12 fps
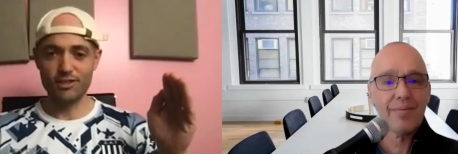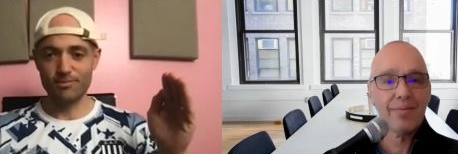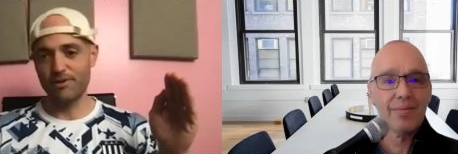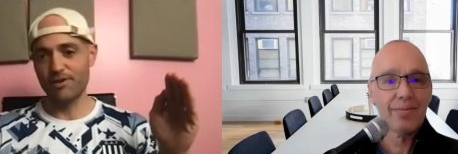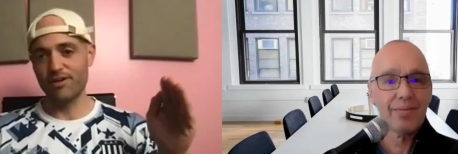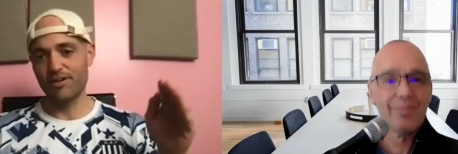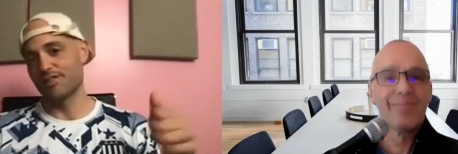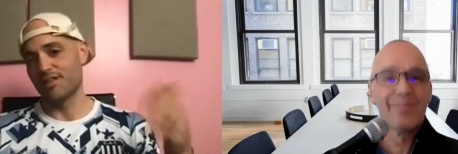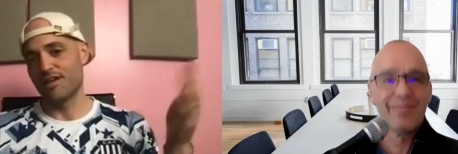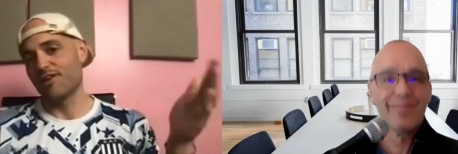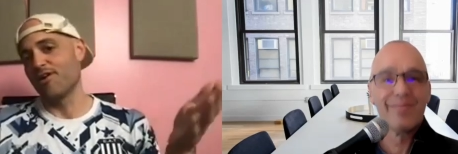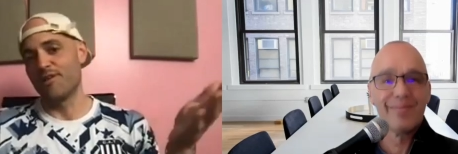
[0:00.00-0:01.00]
Speaker 1: experience
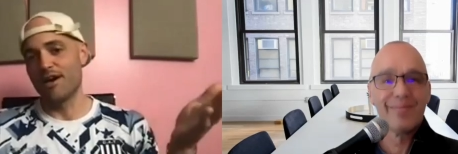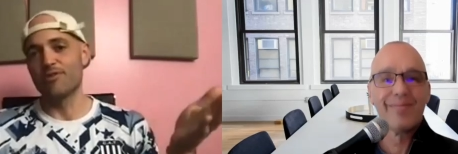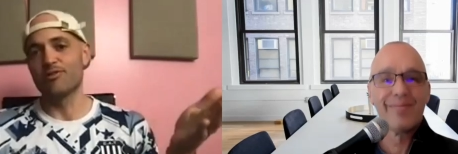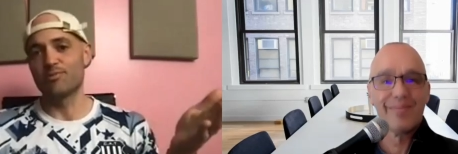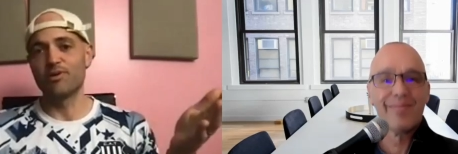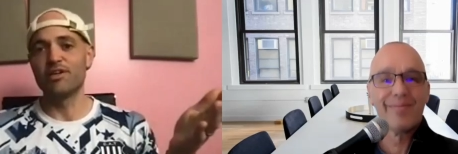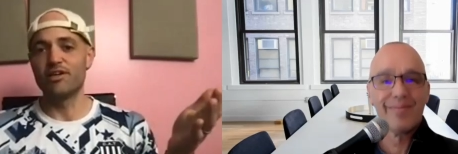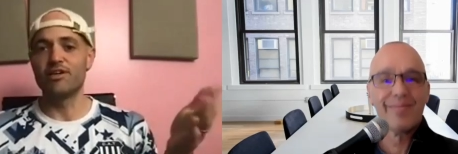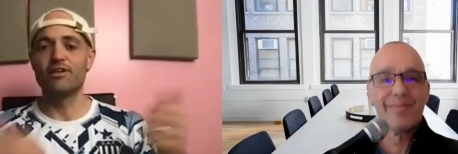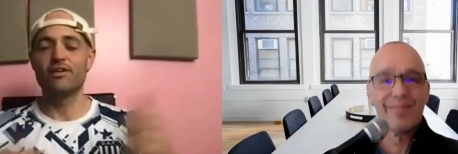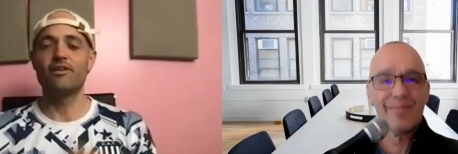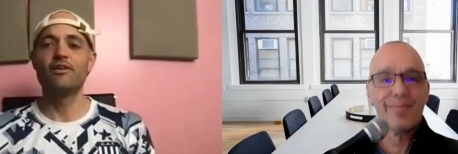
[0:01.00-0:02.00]
and like, oh, that was pretty
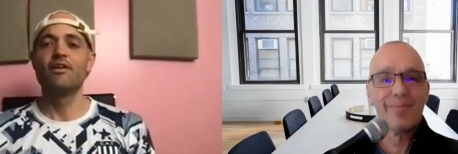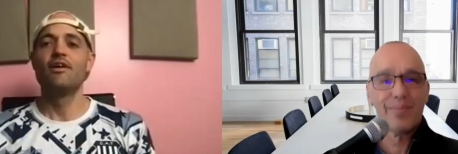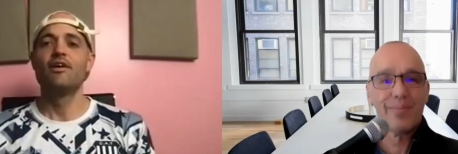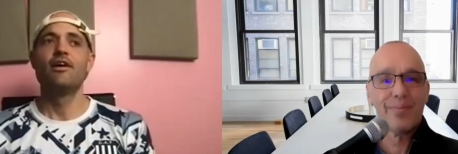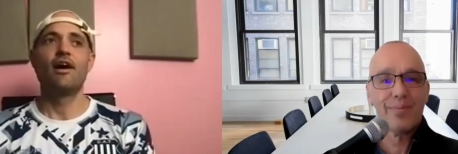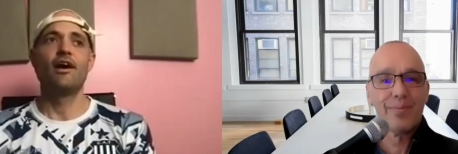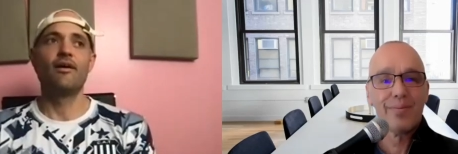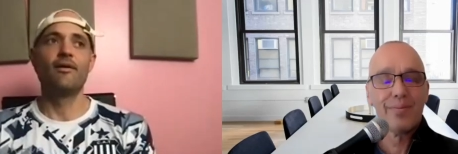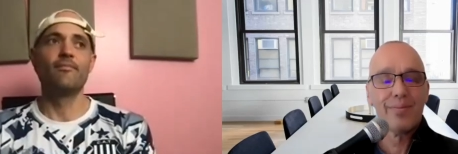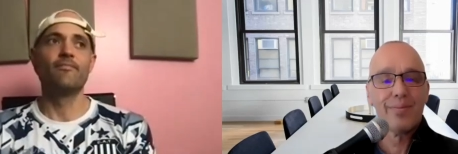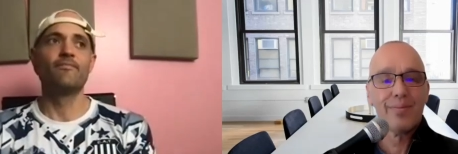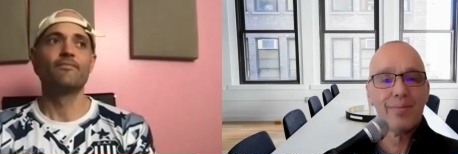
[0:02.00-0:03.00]
good.
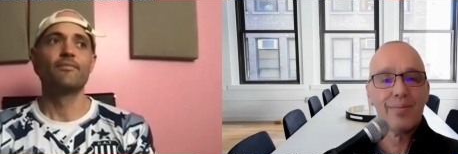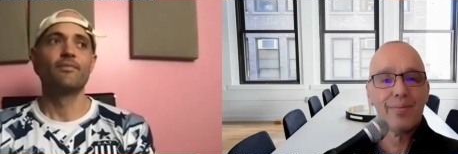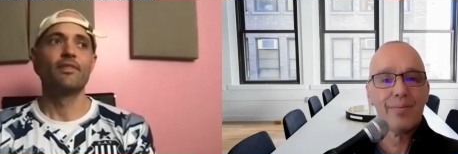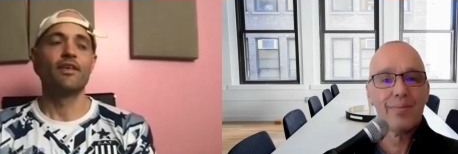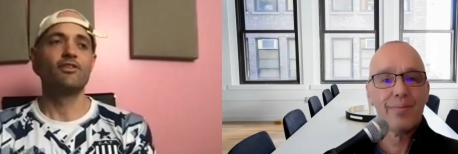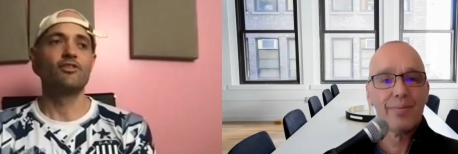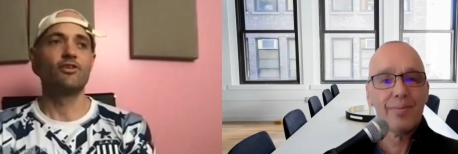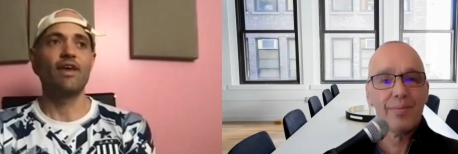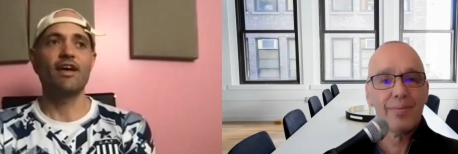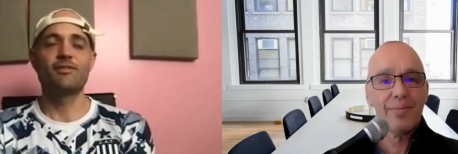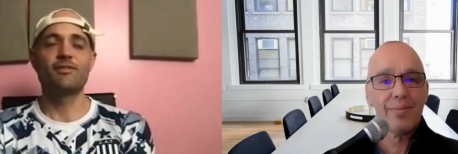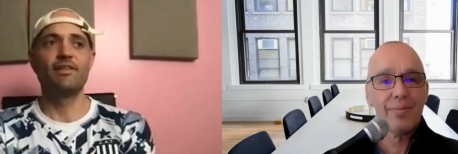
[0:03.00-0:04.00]
Um, and so
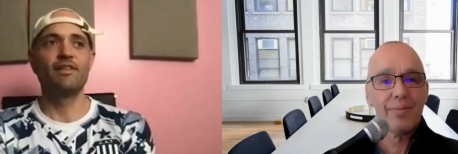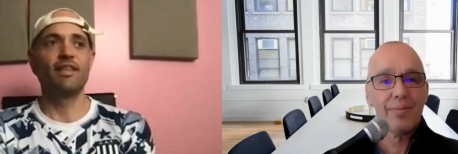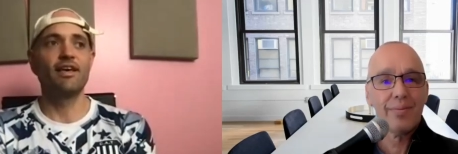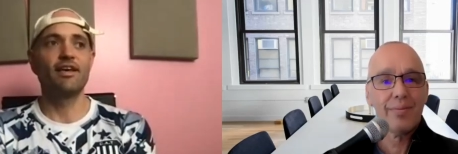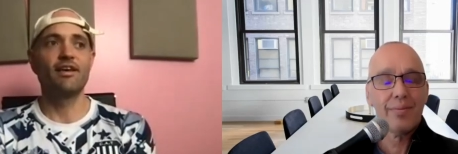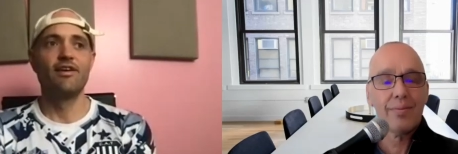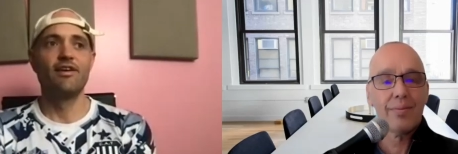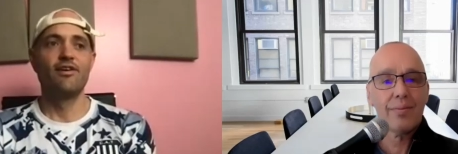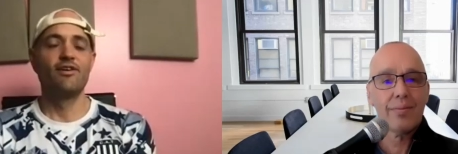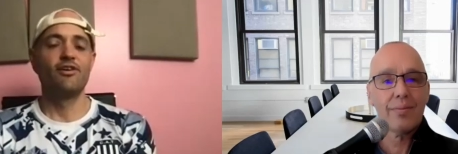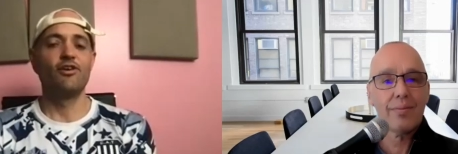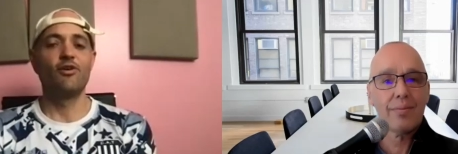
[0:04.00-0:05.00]
that's been like,
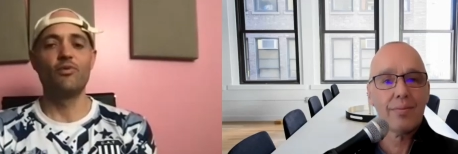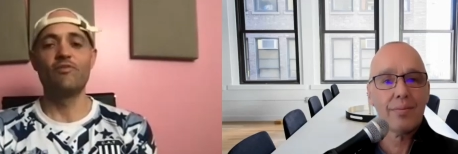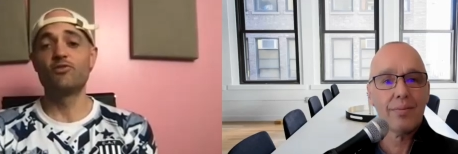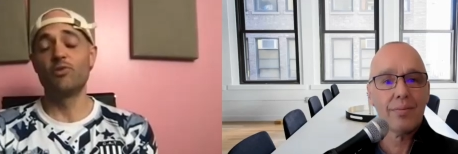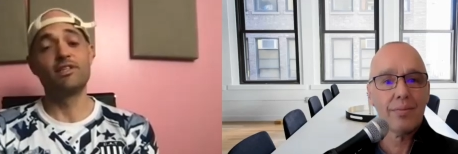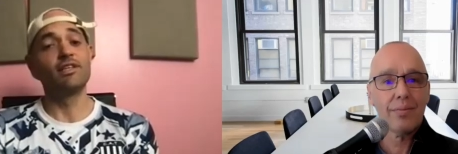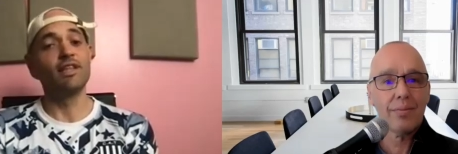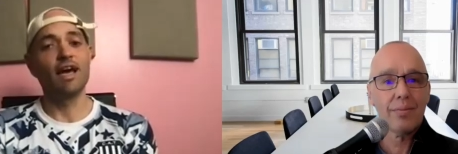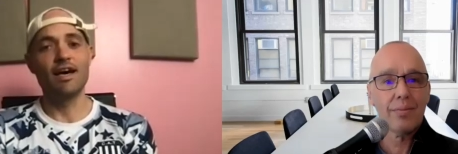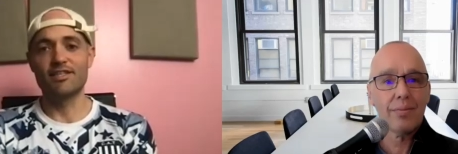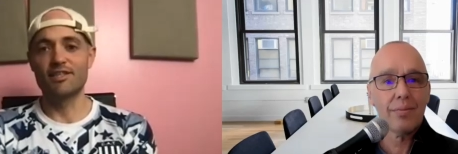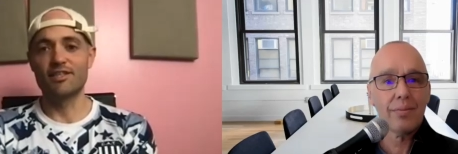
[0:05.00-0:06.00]
you know, we've tweaked a
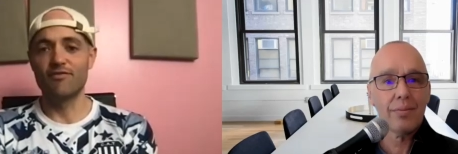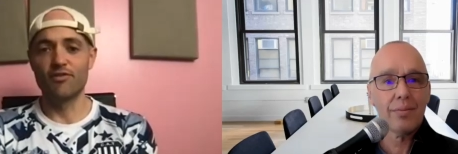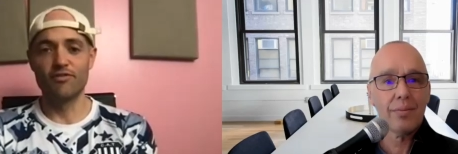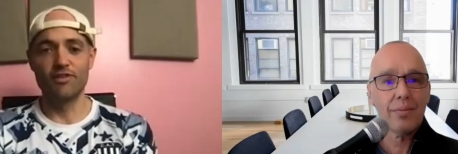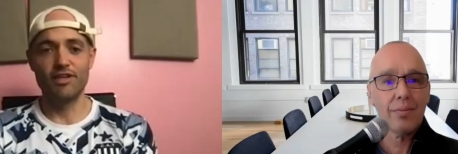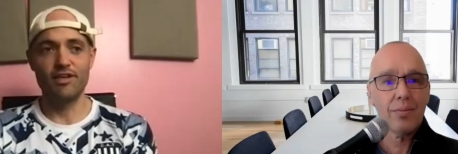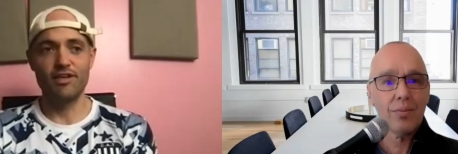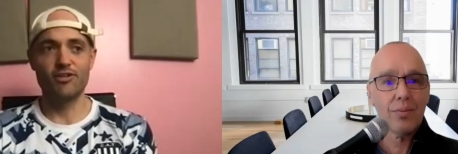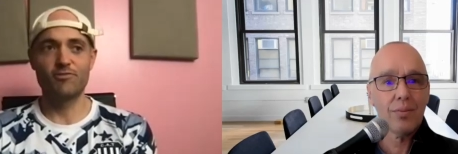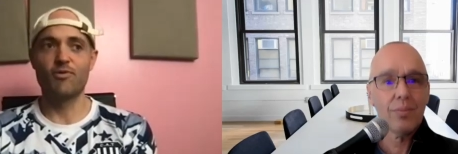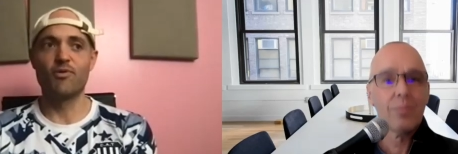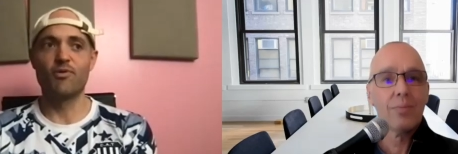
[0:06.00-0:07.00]
lot of stuff over the
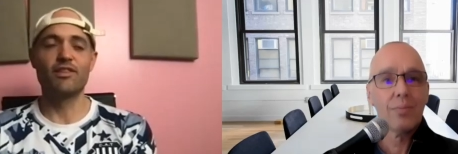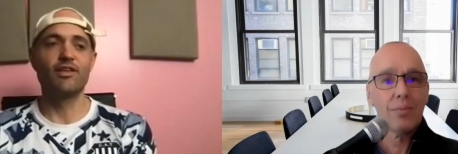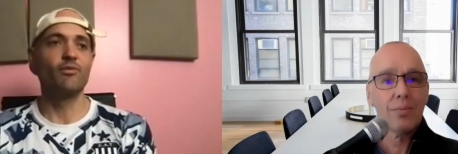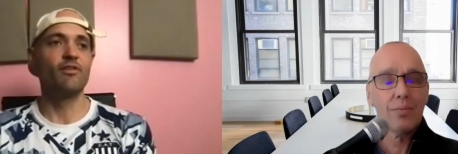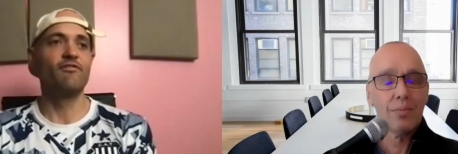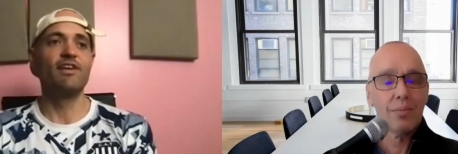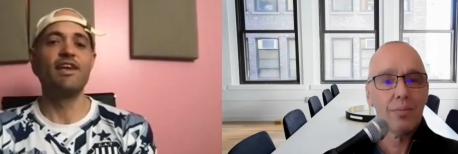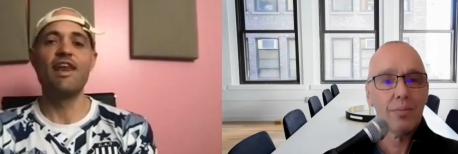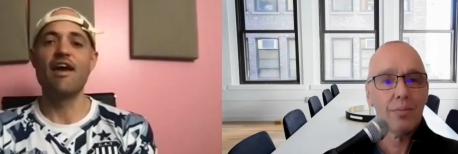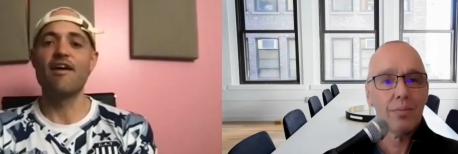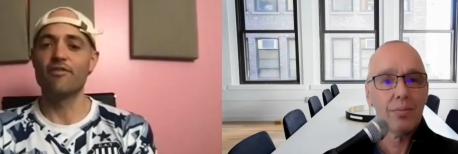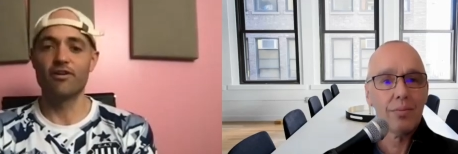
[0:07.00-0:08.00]
years, but one thing we've
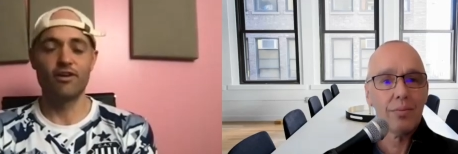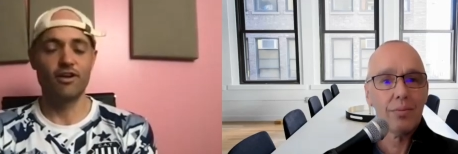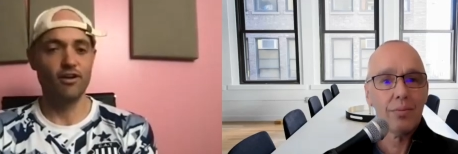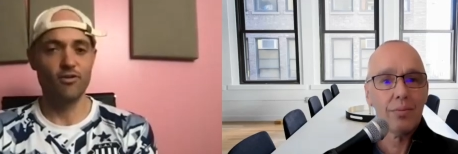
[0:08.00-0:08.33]
never cut